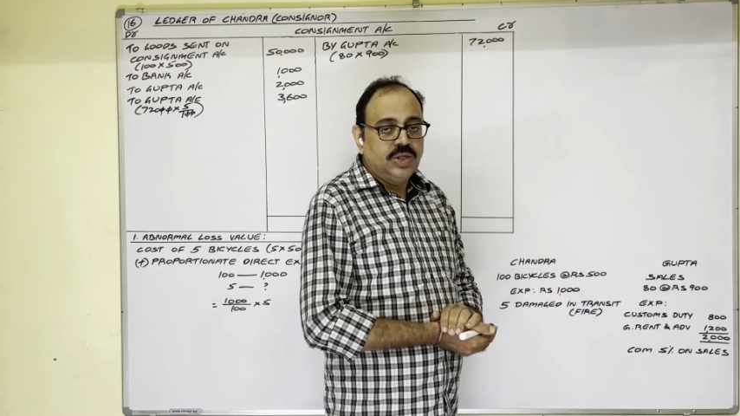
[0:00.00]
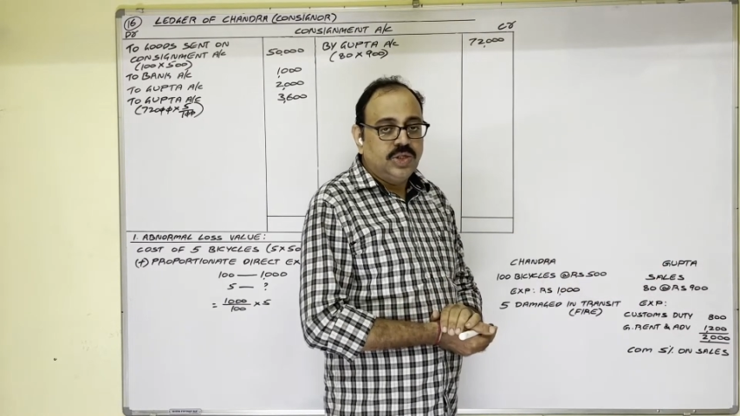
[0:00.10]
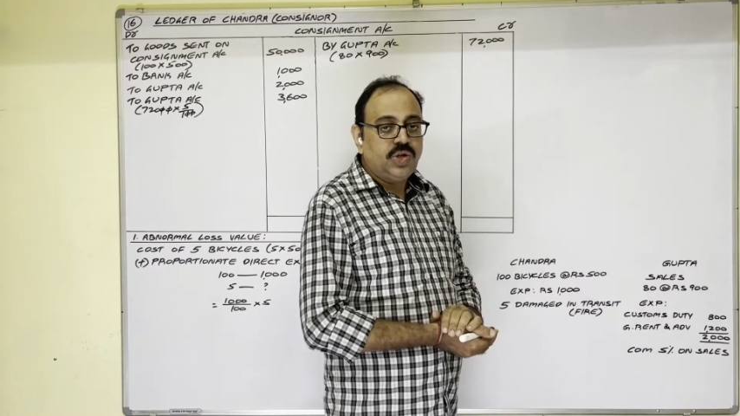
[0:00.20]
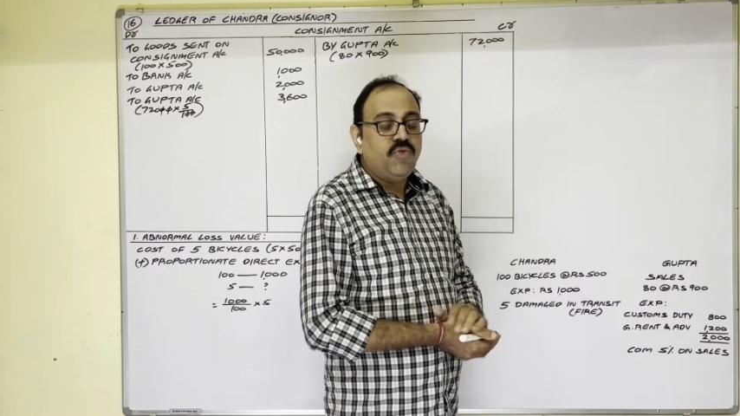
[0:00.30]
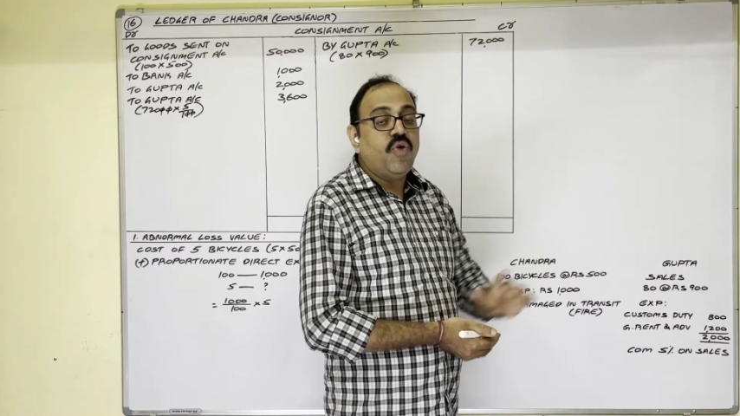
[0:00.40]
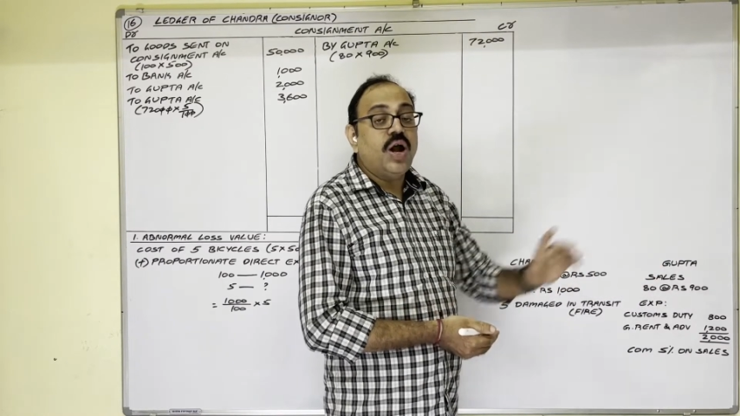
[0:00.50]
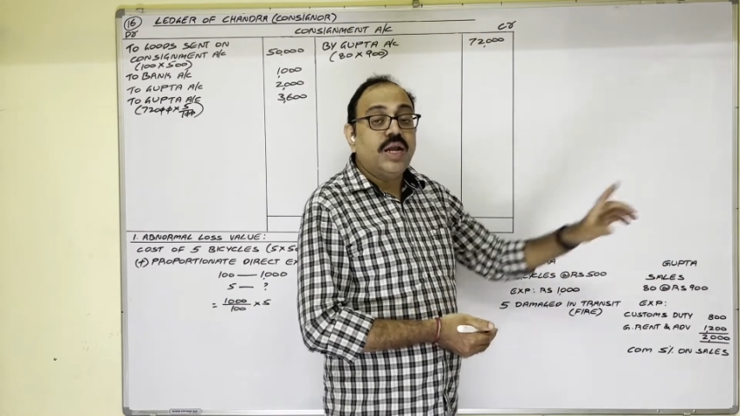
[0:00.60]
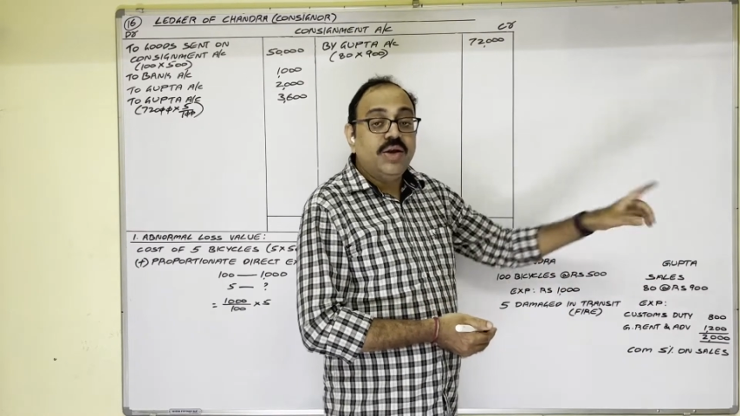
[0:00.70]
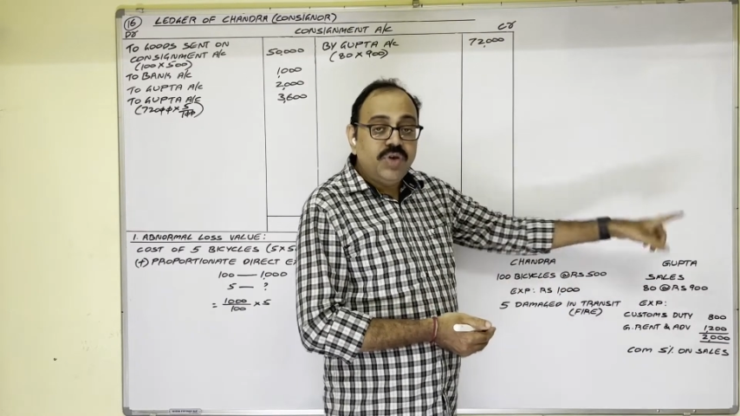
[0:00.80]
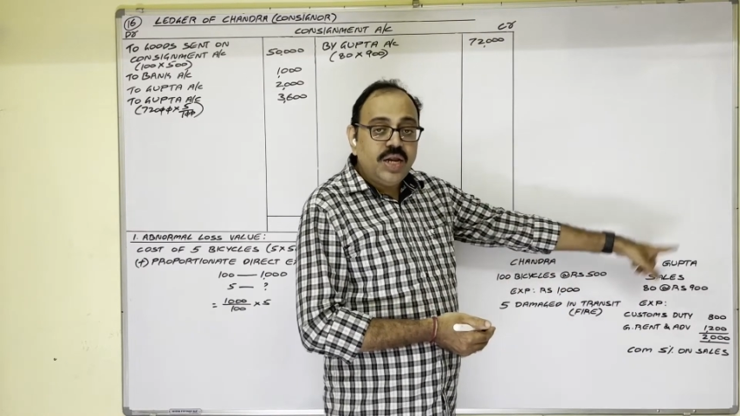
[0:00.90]
So
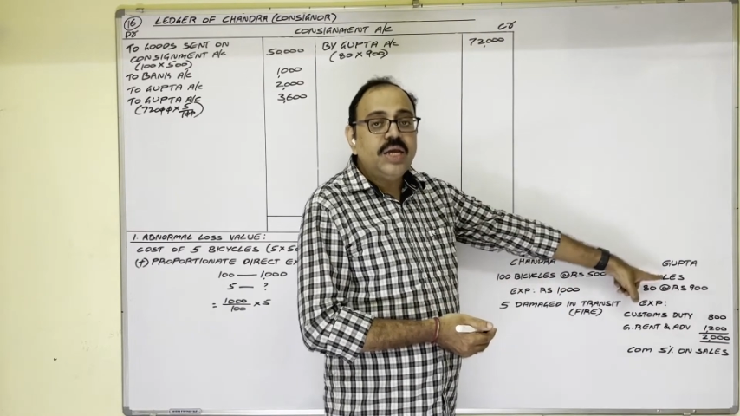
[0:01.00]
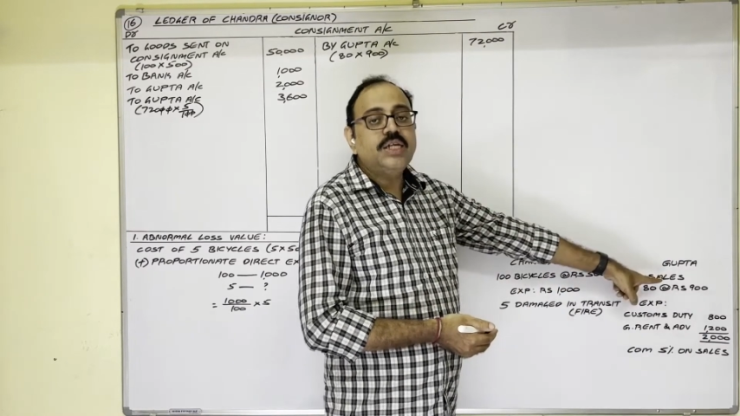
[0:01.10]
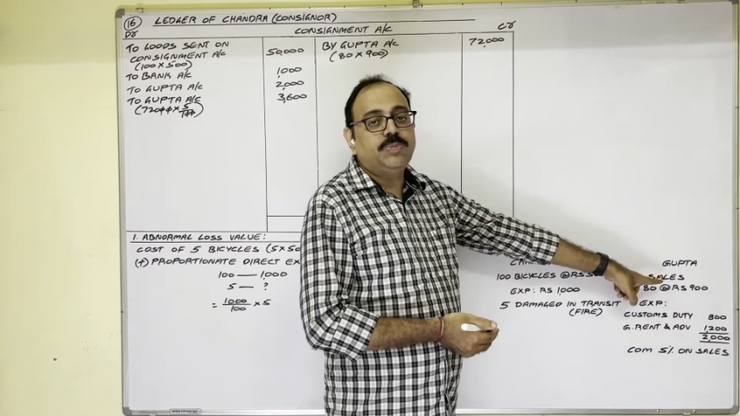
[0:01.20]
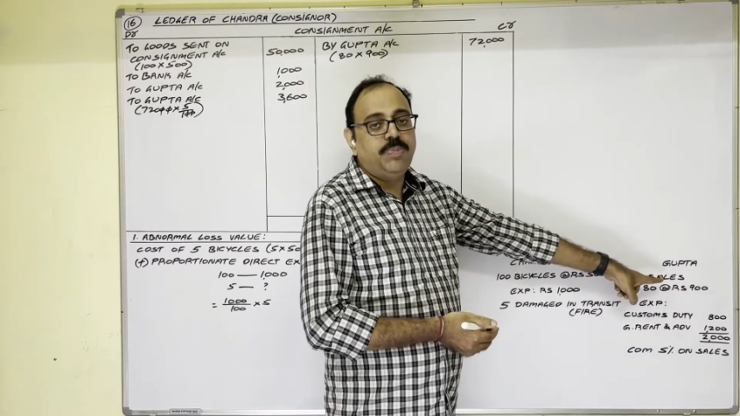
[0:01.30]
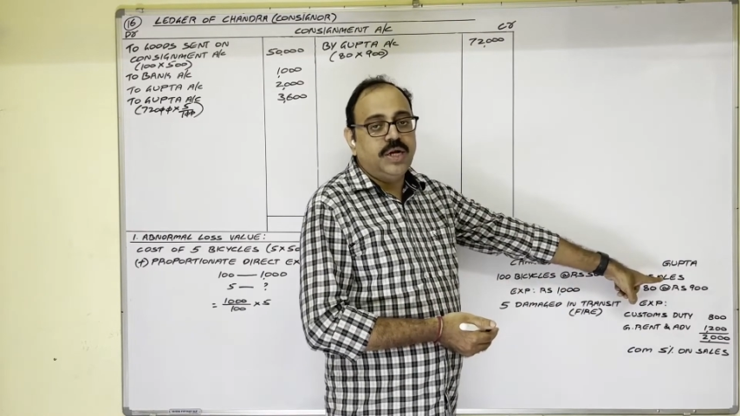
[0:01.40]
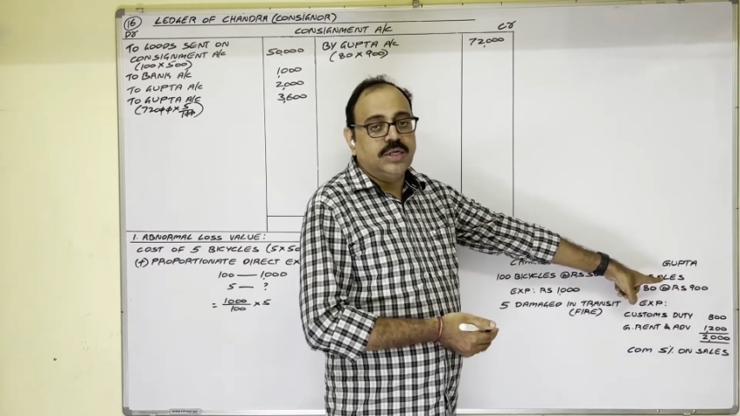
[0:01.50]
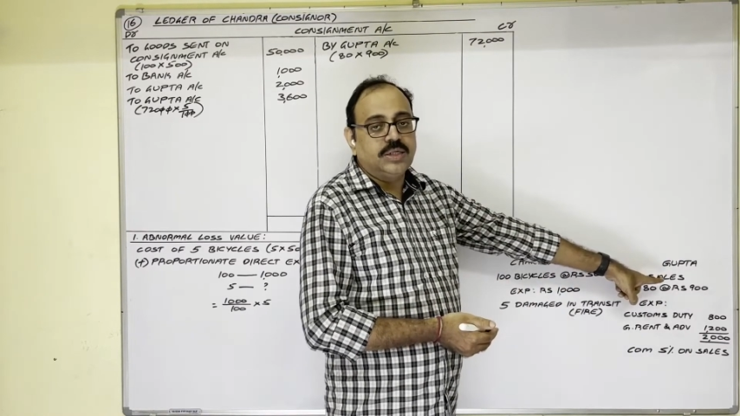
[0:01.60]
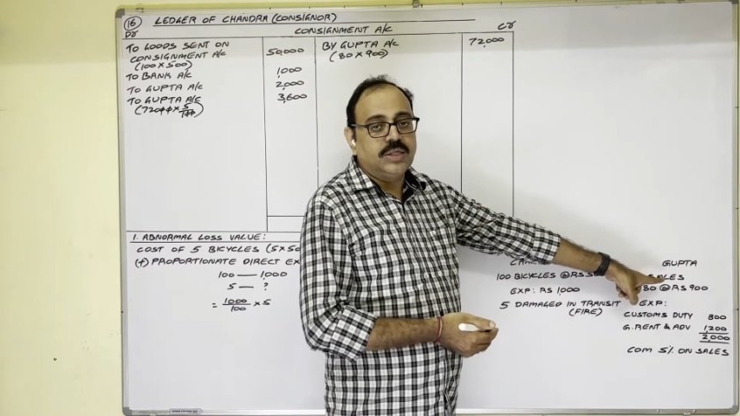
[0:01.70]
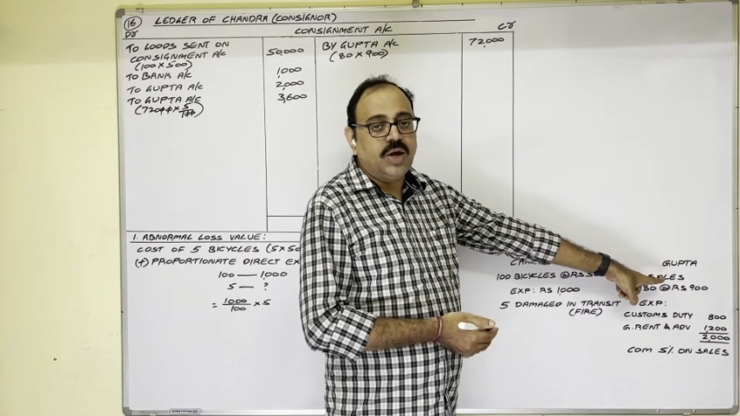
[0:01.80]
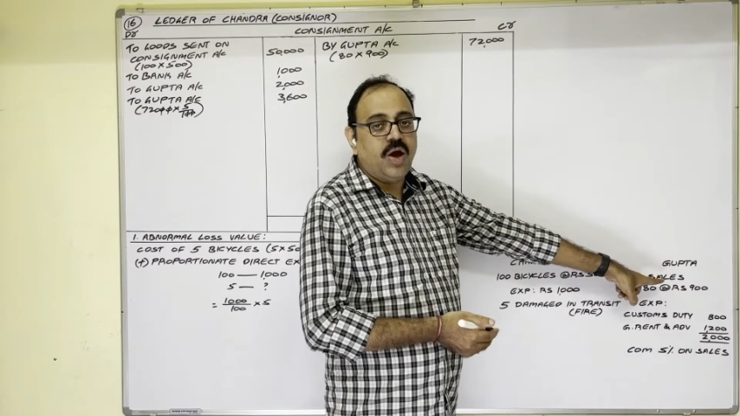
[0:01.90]
whatever he spends